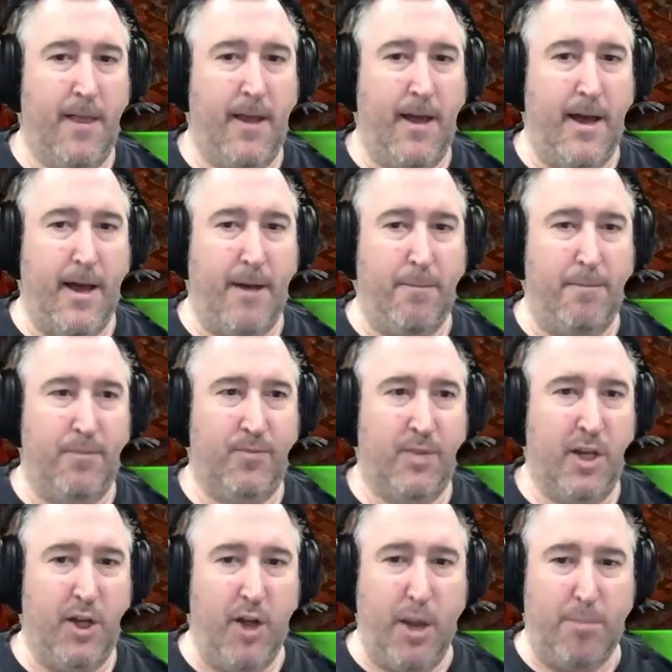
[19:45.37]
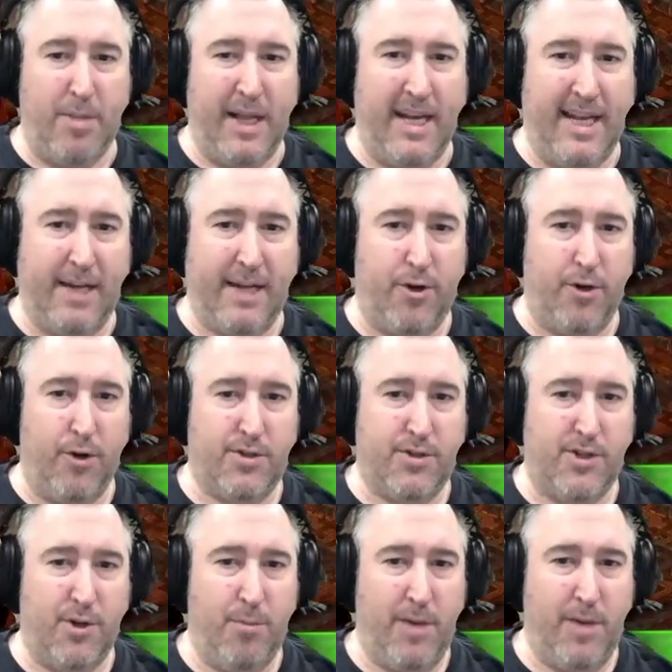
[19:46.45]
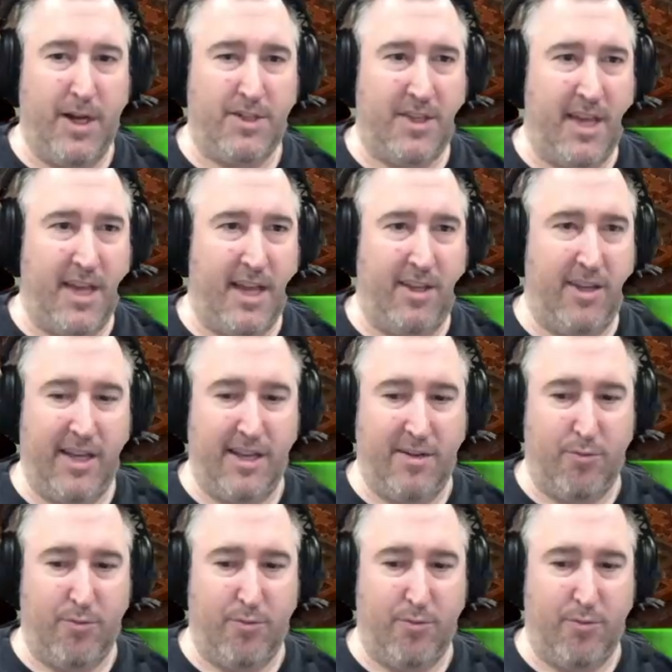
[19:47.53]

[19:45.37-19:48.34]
You know, I play Necros so much that you get